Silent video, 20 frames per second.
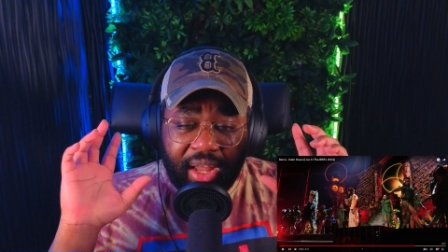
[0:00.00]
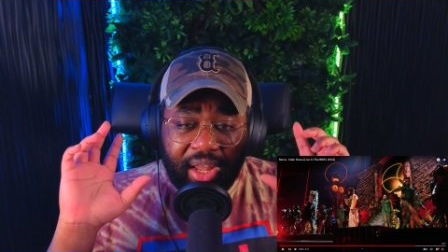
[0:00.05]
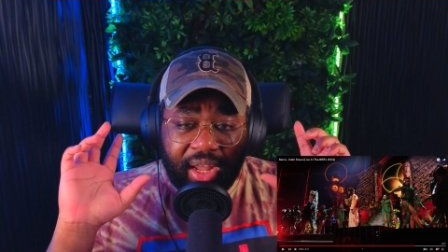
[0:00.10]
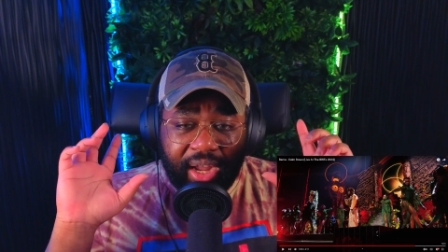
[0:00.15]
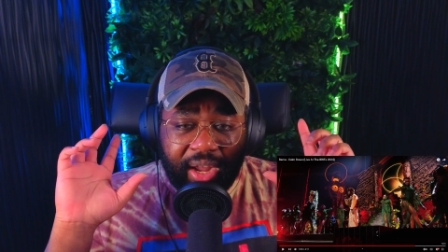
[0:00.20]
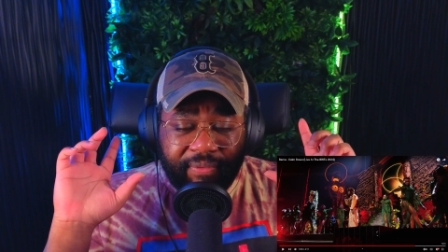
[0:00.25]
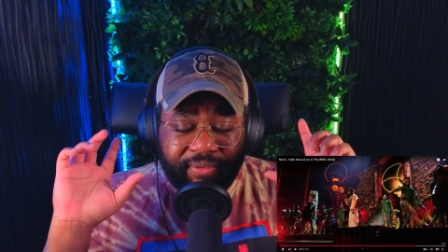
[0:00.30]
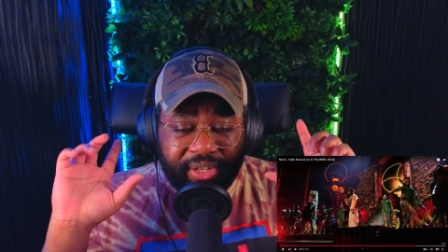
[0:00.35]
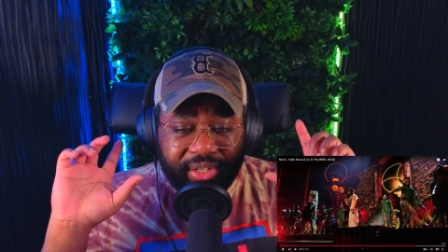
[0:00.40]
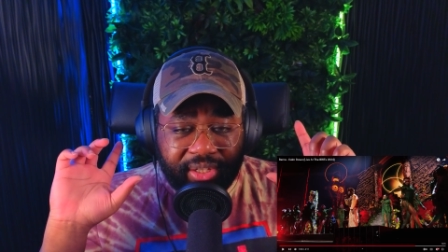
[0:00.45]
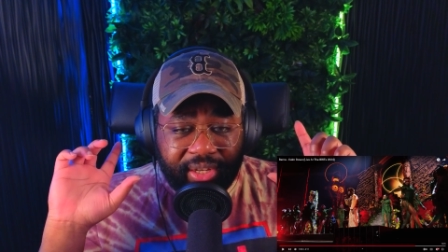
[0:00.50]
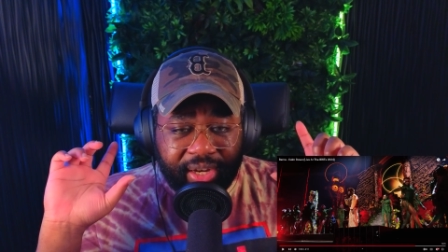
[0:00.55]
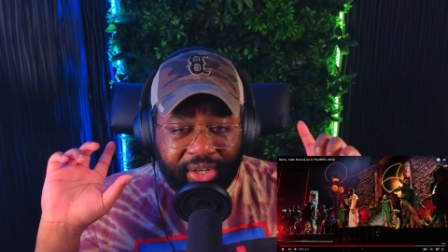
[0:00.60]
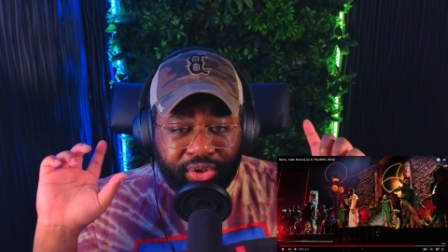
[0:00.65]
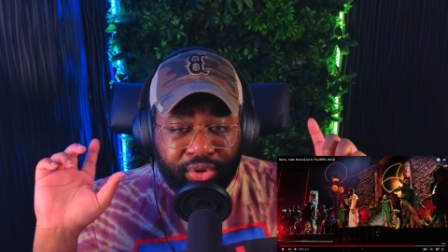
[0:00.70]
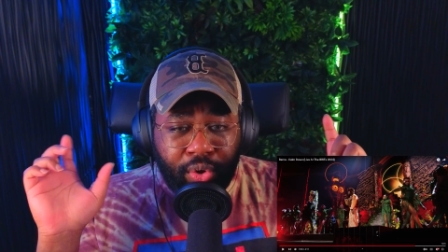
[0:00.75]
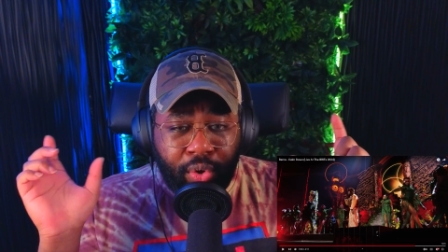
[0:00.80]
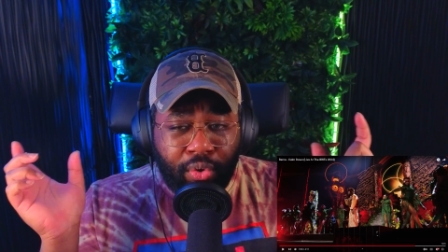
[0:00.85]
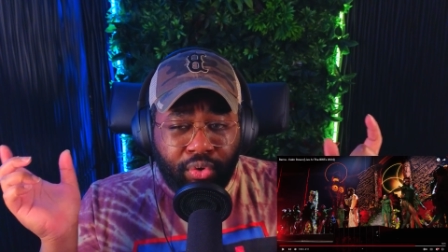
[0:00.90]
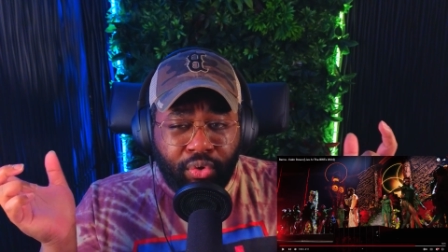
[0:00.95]
of just like
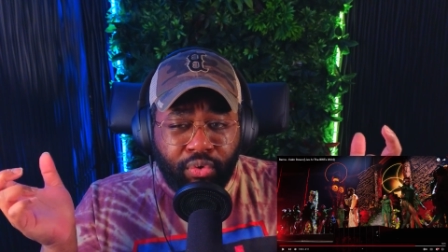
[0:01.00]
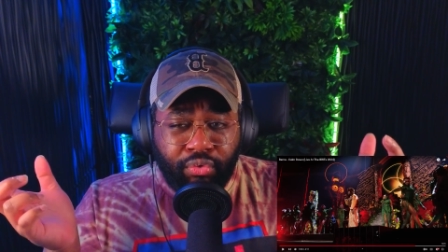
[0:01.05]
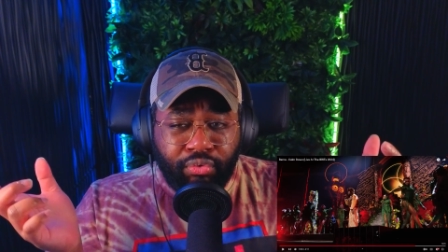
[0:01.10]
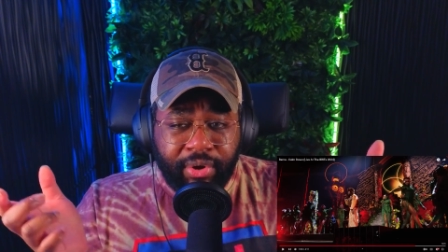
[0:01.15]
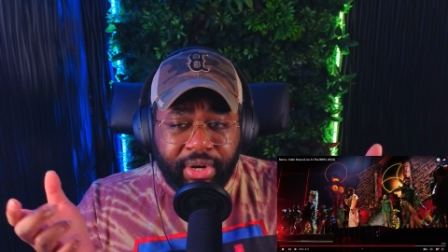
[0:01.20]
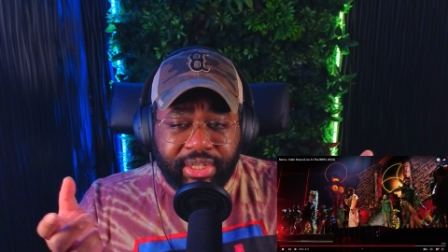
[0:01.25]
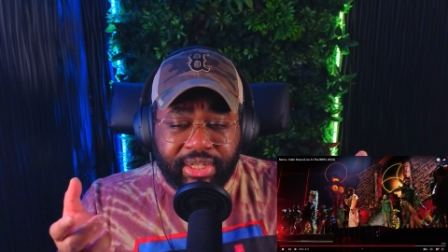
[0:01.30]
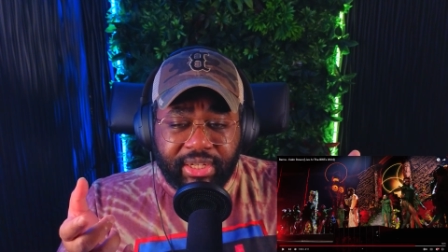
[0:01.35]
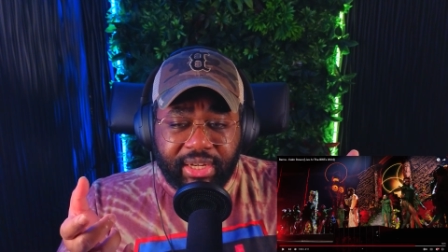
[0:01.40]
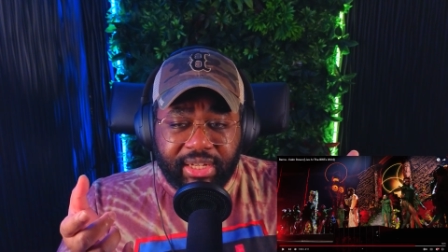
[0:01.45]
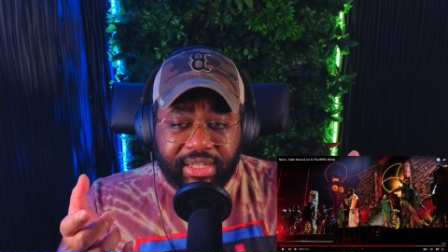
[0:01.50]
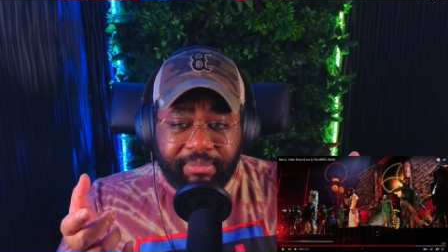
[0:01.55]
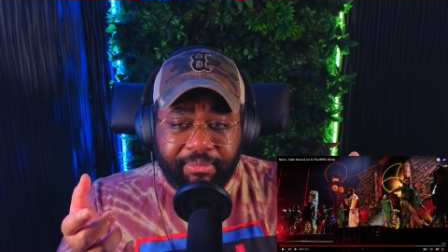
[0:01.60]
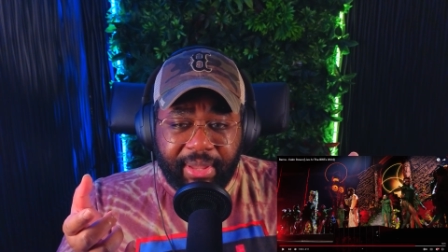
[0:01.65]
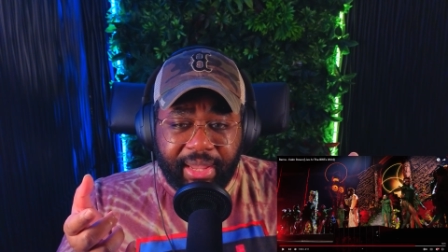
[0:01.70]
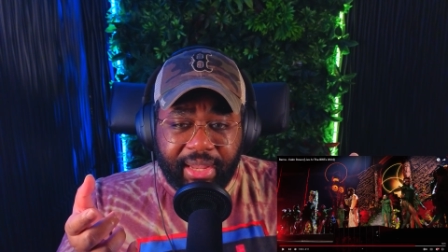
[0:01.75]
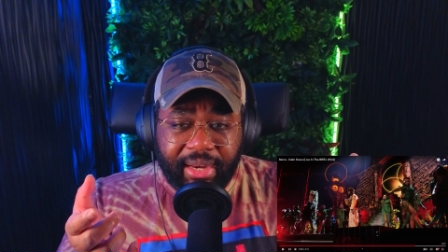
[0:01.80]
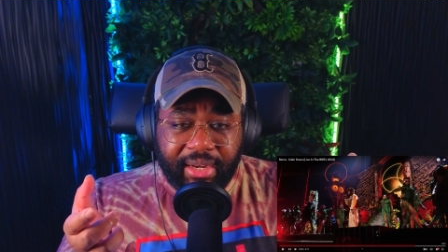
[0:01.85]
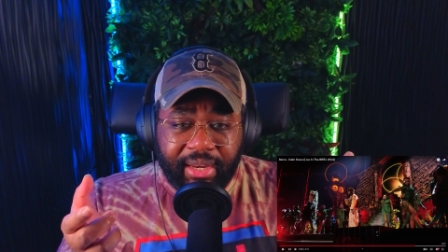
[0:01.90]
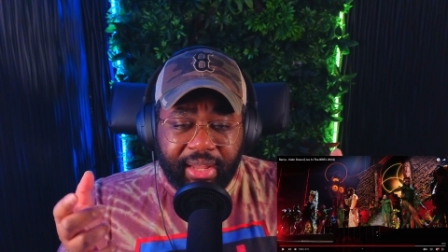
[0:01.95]
tonal richness,
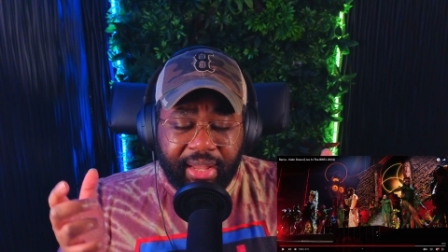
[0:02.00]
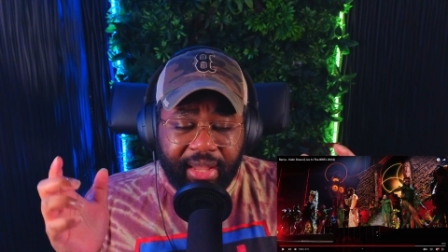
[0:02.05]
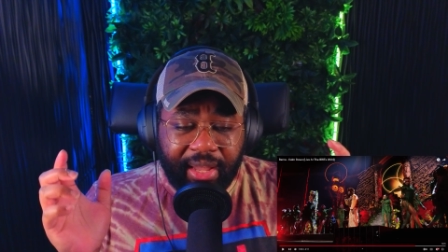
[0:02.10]
man.